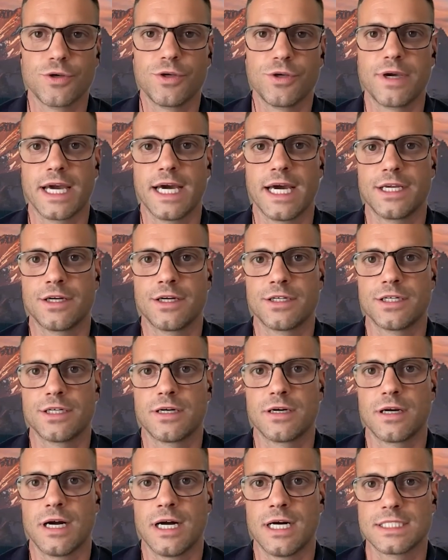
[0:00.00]
you get
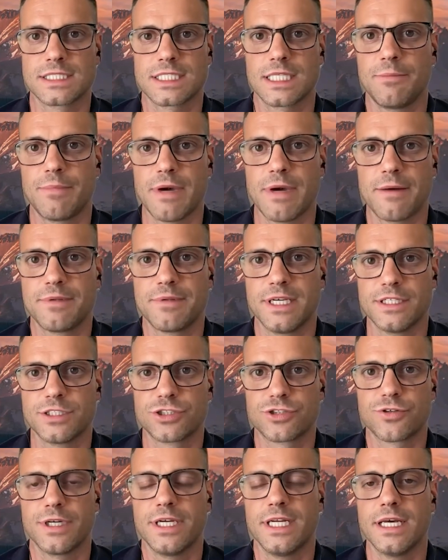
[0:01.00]
your uh, sleep apnea
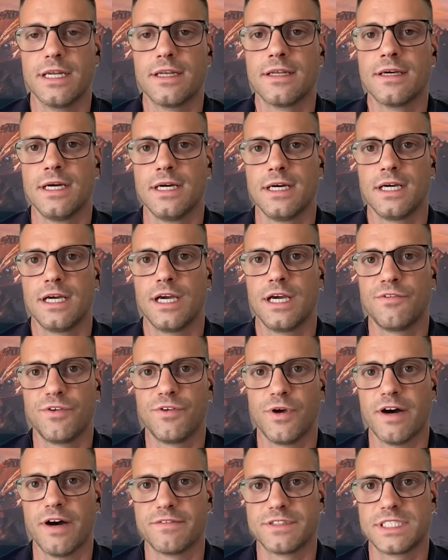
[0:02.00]
treated. If
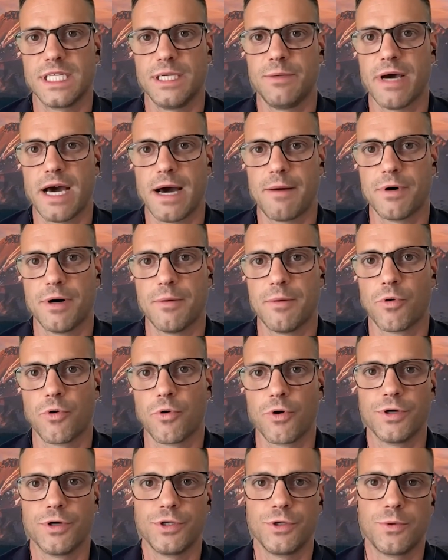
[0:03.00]
you have a C PAP on
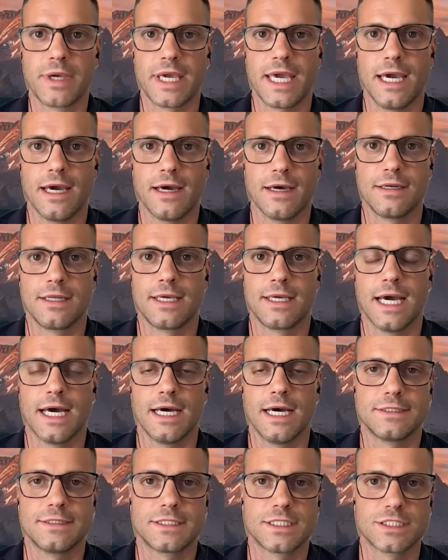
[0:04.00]
board, you can
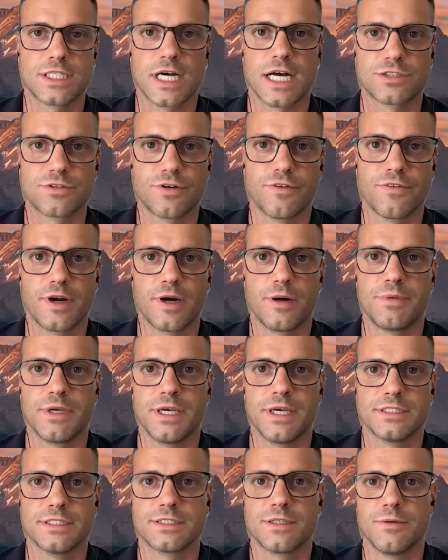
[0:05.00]
get testosterone
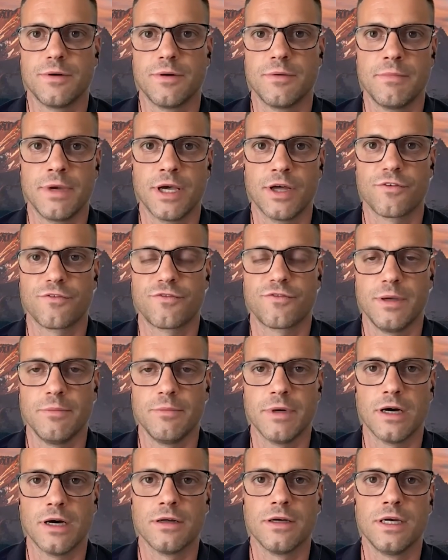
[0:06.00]
therapy as a male or
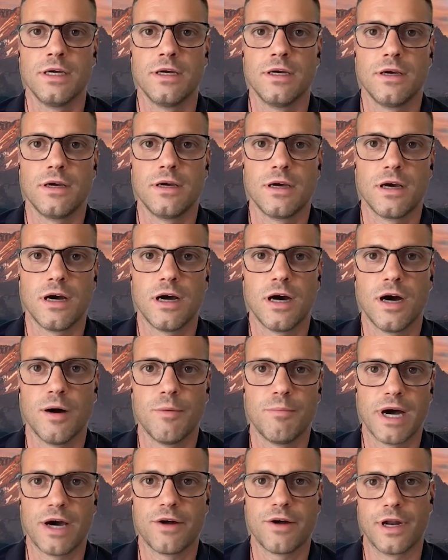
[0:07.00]
female uh,
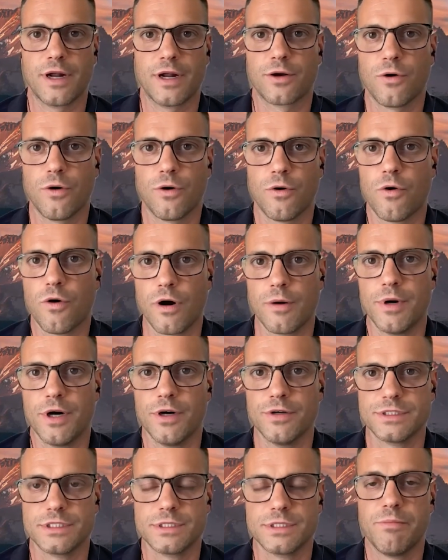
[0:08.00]
biomedical
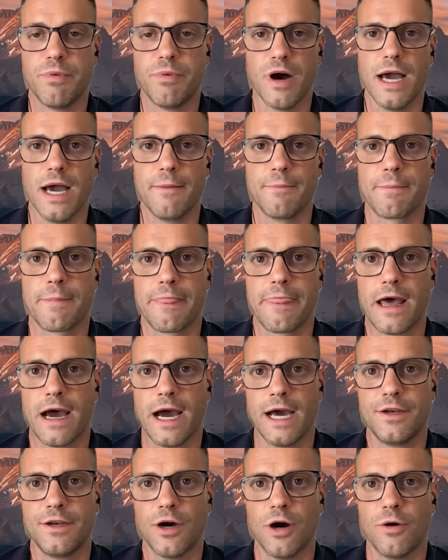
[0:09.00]
hormones. But
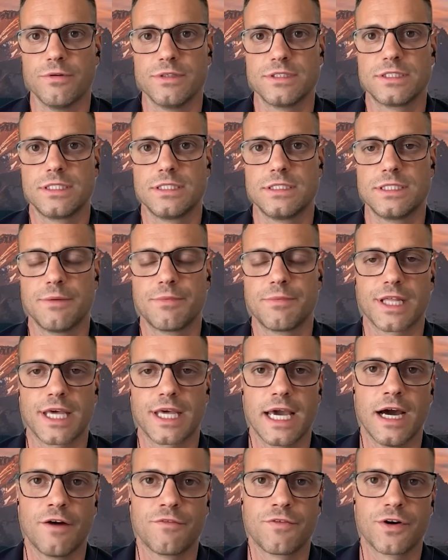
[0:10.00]
I don't
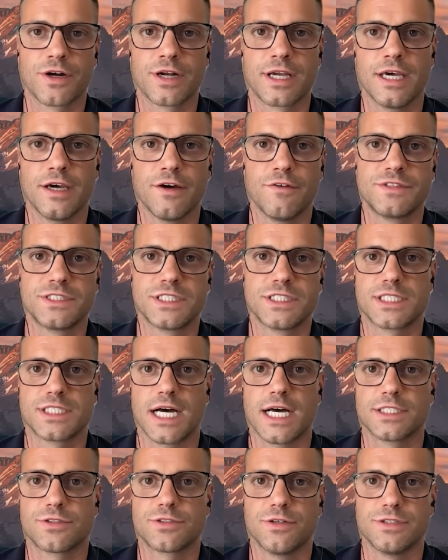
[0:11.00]
typically ever give
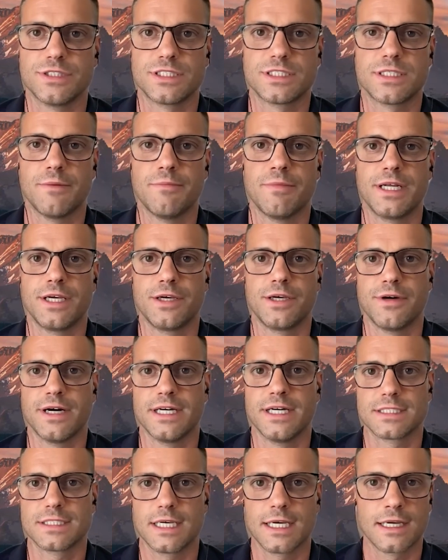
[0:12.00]
testosterone to somebody who
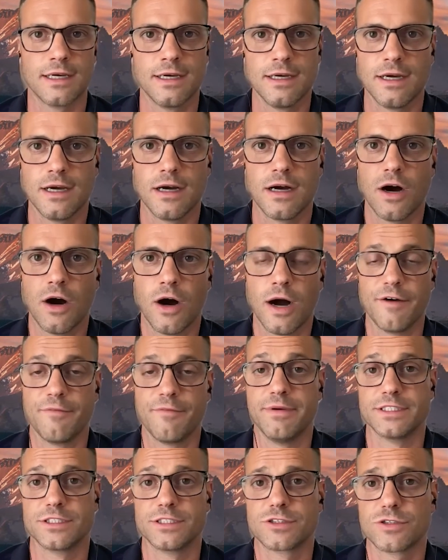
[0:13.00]
has like, oh, I've
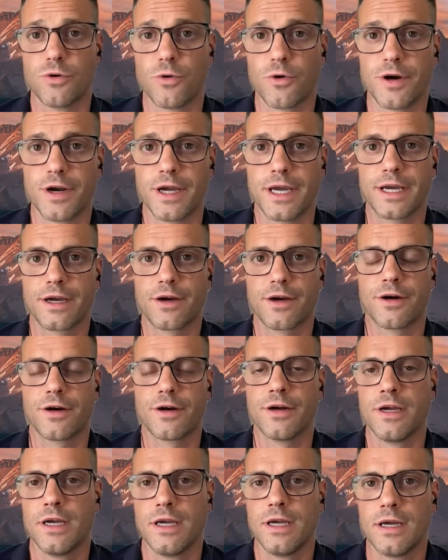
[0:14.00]
been snoring,
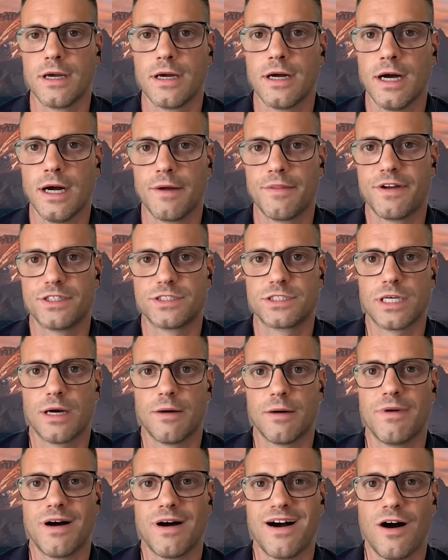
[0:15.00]
or uh, there's
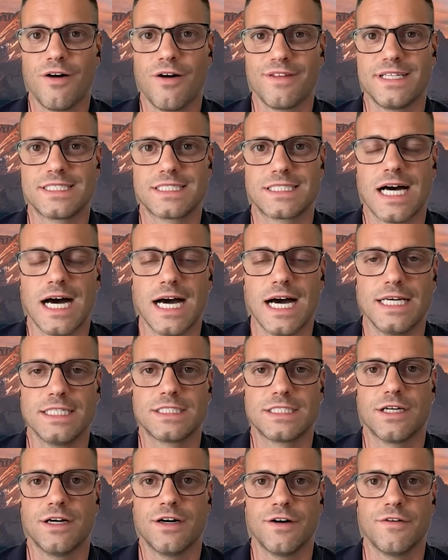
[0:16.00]
some all these
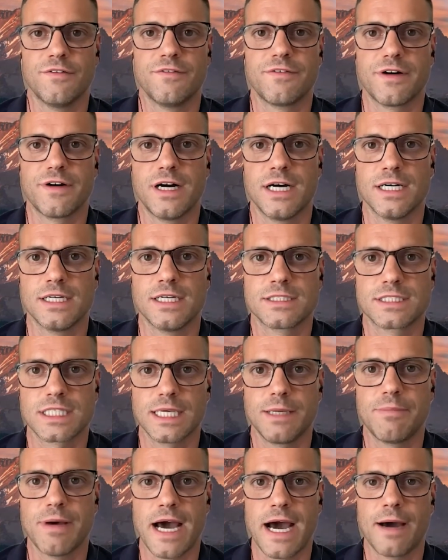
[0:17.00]
signs of uh,
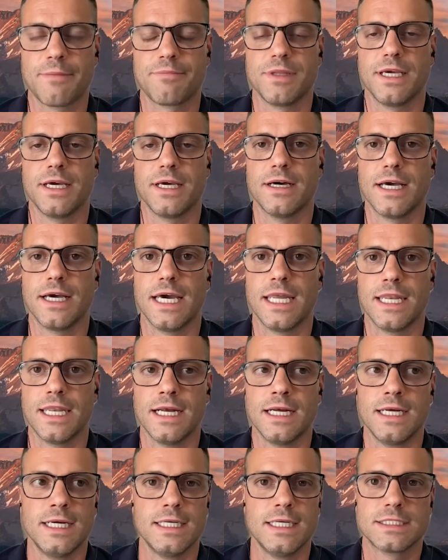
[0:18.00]
sleep apnea. And
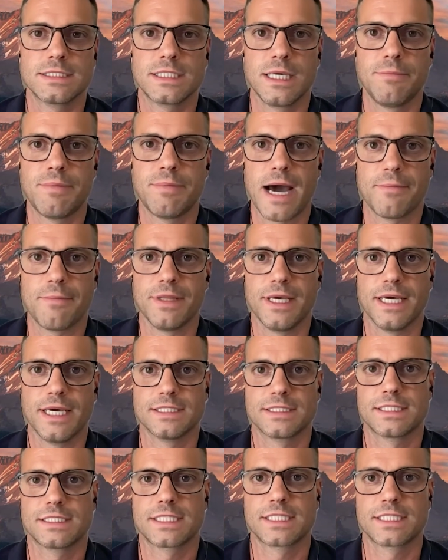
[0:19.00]
sleep apnea is this